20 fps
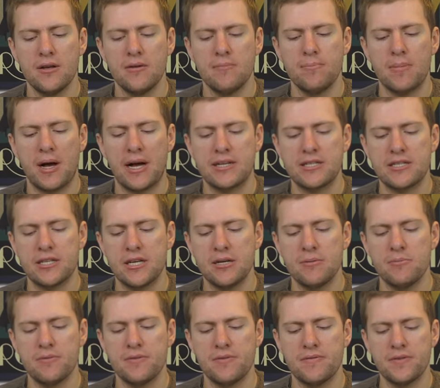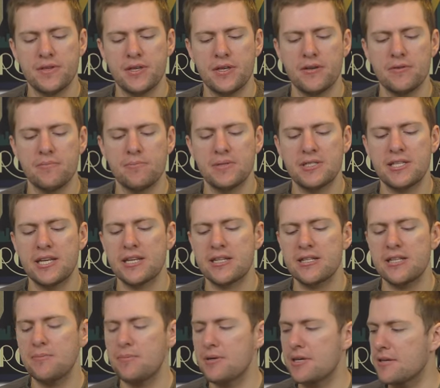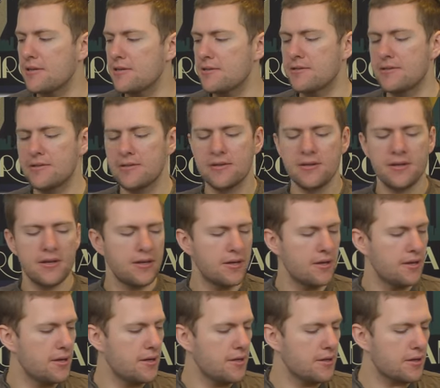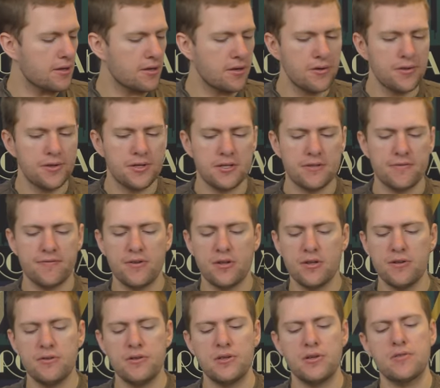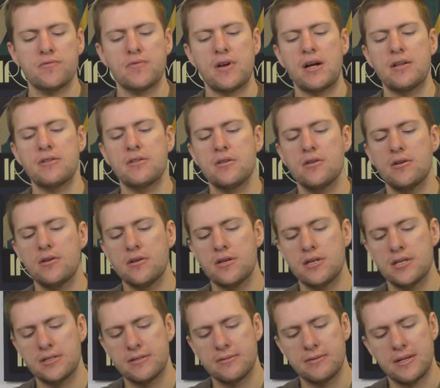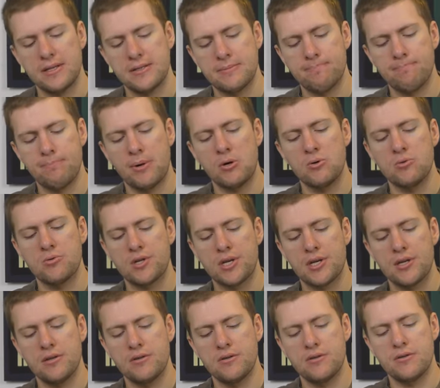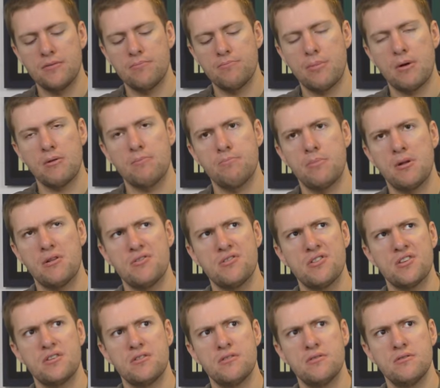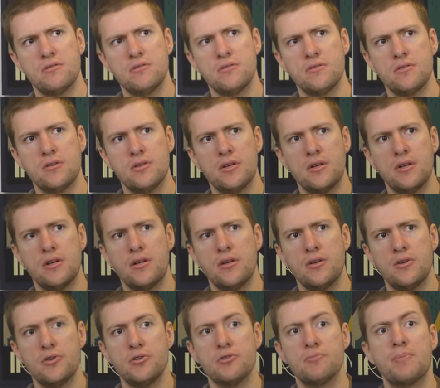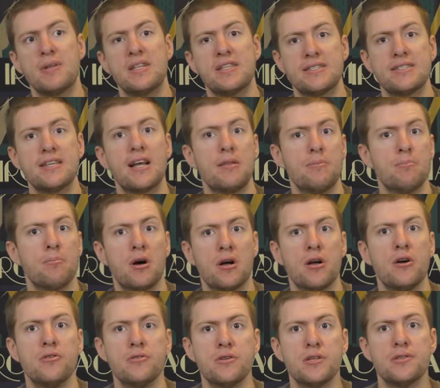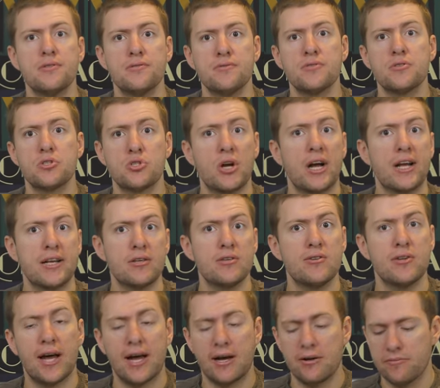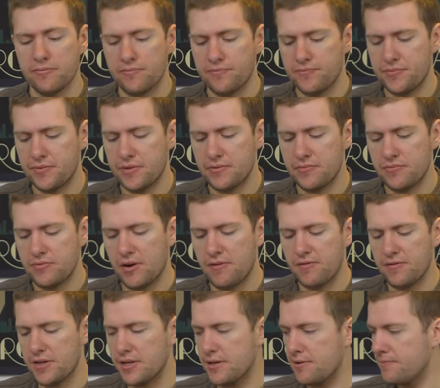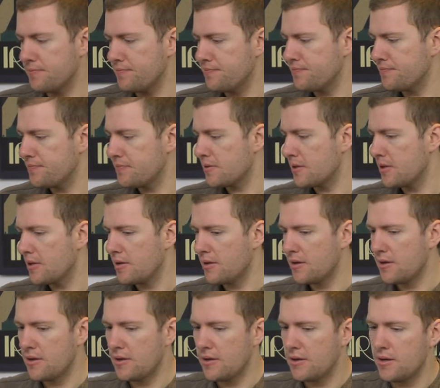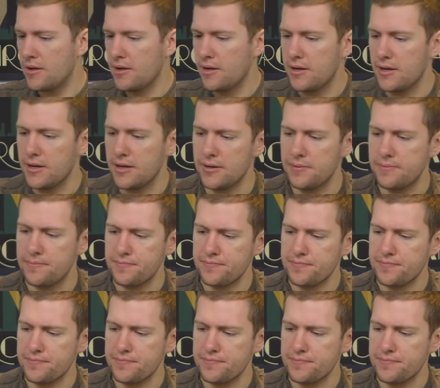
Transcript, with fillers: matchup for you, particularly because the god that's following you around a lot is is Baldur, Baldur, who's been sent by Odin to track you down, roughly. Um,